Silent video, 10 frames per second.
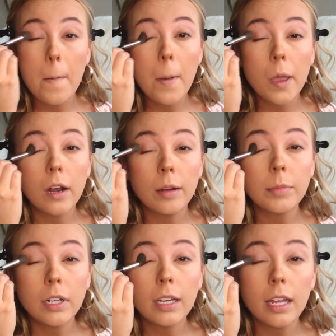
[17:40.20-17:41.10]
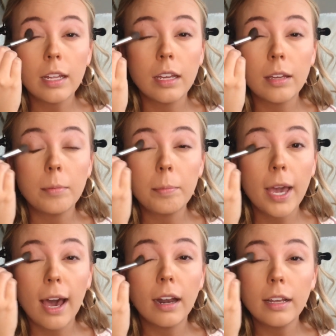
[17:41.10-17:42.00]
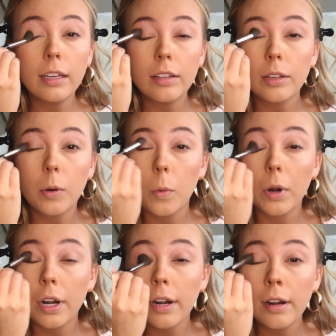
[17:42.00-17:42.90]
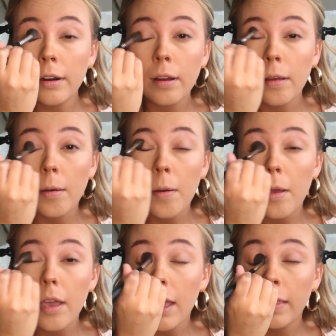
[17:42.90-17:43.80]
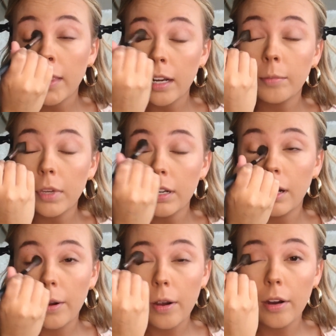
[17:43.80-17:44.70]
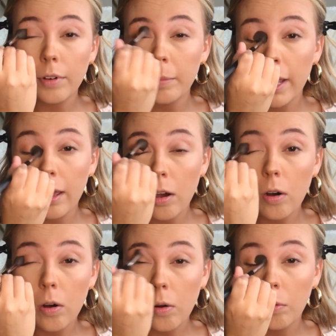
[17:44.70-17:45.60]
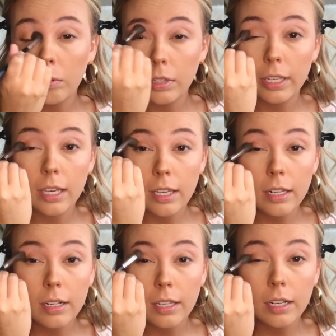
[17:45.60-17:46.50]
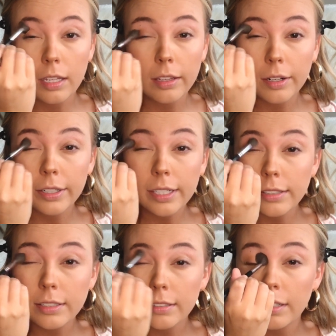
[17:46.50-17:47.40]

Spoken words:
And I'm gonna kind of pat it in the corner, and then I'm gonna go over my whole lid and in the crease.